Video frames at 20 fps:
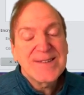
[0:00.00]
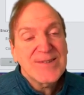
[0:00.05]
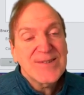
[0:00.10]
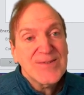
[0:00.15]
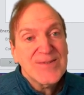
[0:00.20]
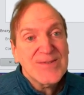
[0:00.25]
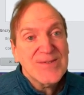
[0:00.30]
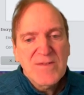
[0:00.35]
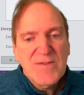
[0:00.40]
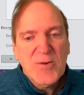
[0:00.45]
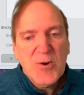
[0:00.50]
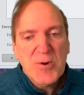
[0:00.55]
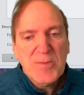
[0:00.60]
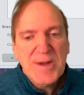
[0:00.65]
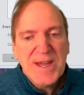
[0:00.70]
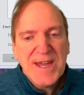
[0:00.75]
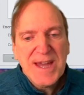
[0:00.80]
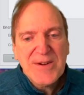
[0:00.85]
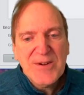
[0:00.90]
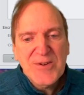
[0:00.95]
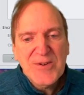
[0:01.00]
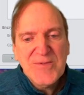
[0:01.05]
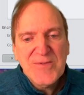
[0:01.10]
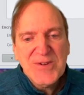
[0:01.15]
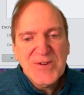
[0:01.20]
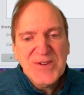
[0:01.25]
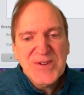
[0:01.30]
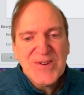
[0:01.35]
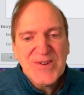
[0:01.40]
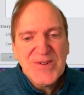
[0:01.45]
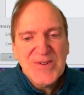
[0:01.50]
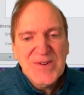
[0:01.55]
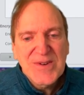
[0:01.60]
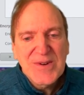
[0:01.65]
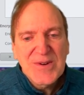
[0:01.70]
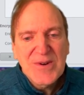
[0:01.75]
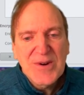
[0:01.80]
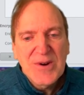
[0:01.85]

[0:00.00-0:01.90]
to format over your